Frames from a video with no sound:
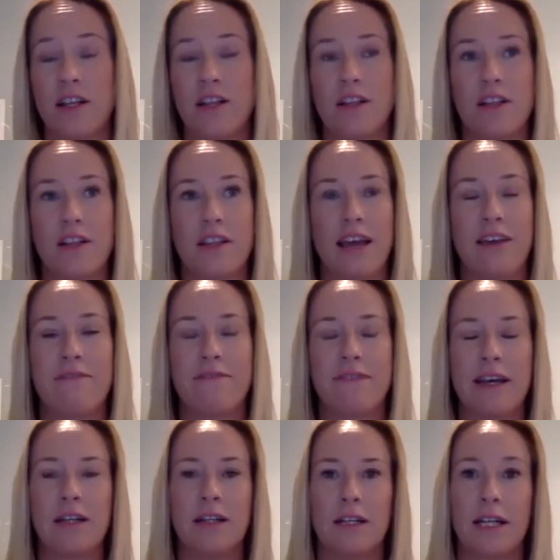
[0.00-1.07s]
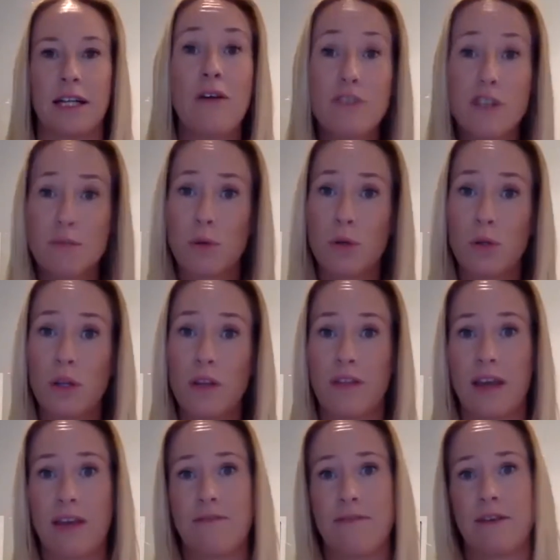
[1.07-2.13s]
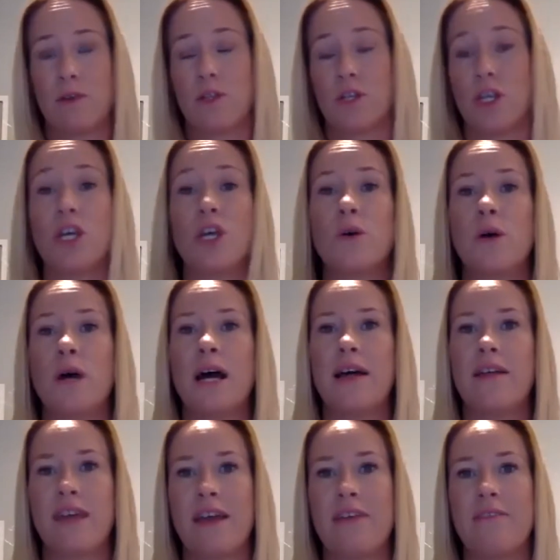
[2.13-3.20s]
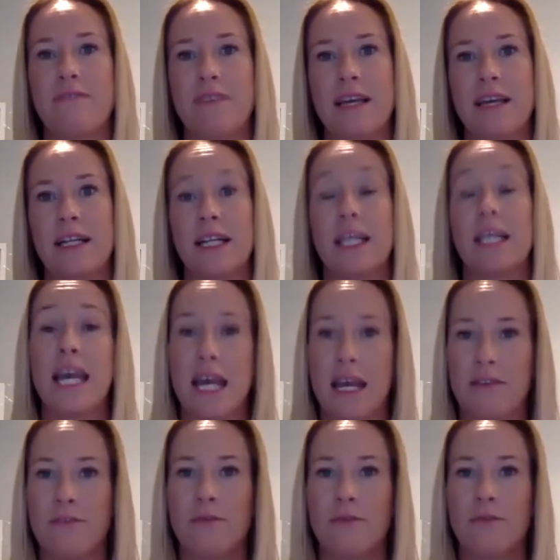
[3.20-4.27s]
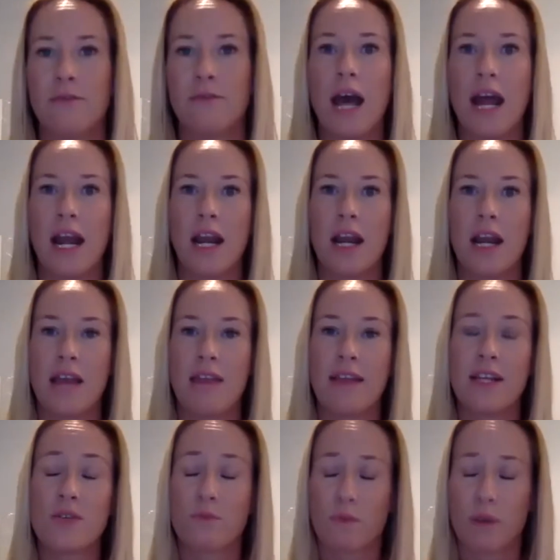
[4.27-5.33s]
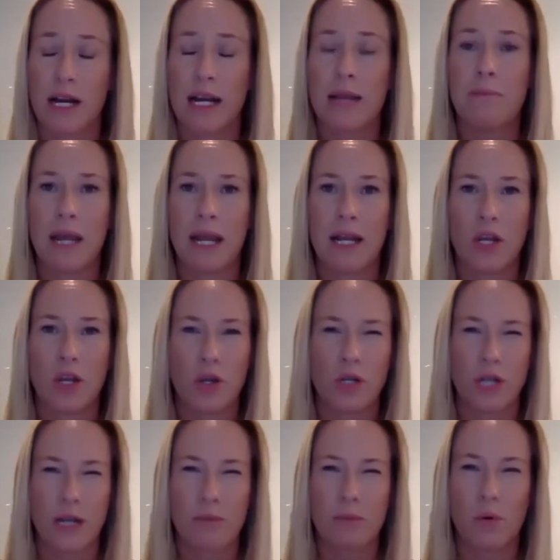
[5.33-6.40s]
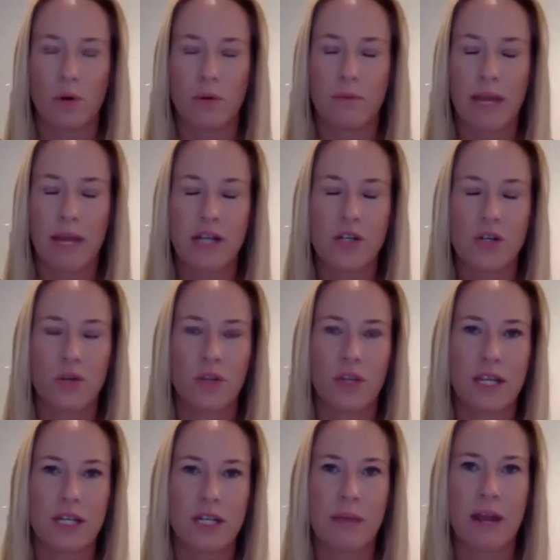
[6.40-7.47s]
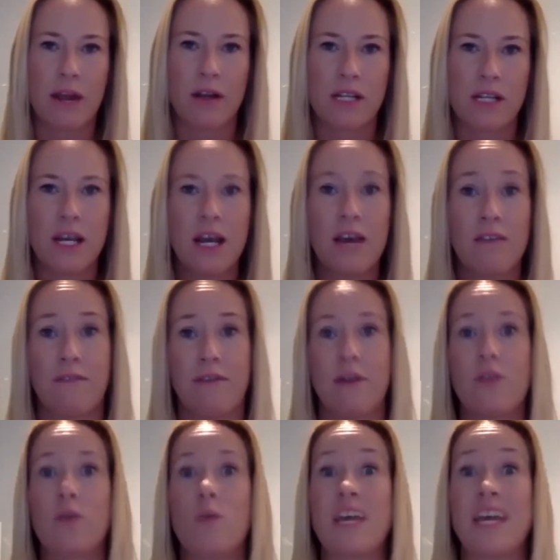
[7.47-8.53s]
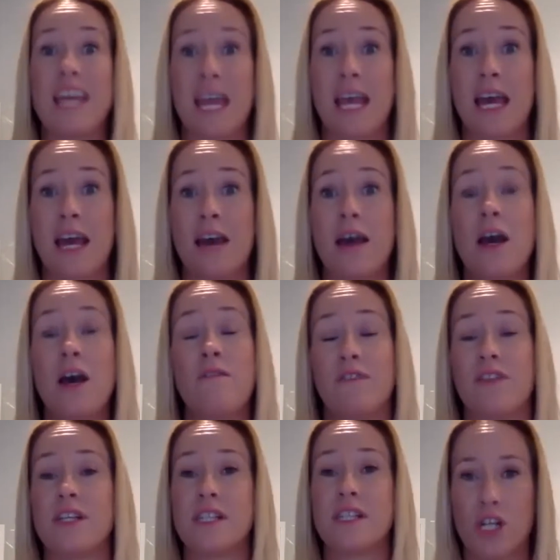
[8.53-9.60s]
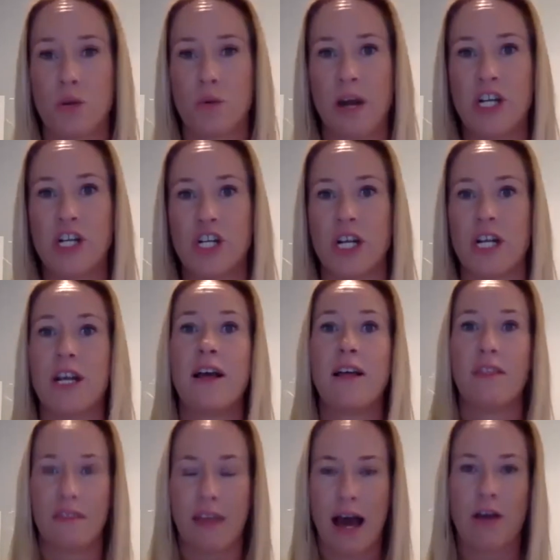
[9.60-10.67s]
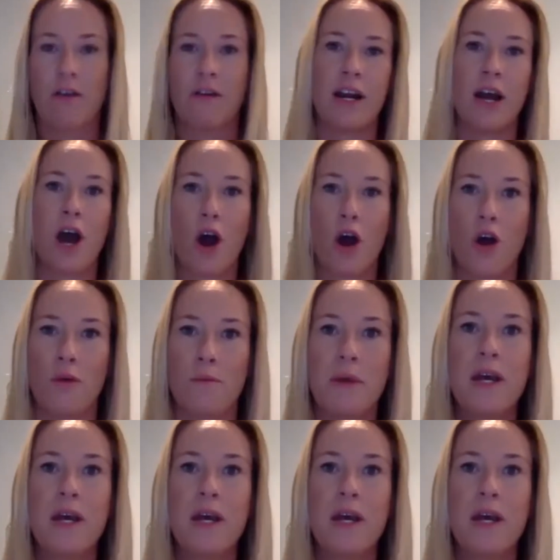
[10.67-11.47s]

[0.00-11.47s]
they feel comfortable, they feel secure, they feel cared for, and that's really been hugely important, making sure that these parents feel that we care for the situation they're in at home.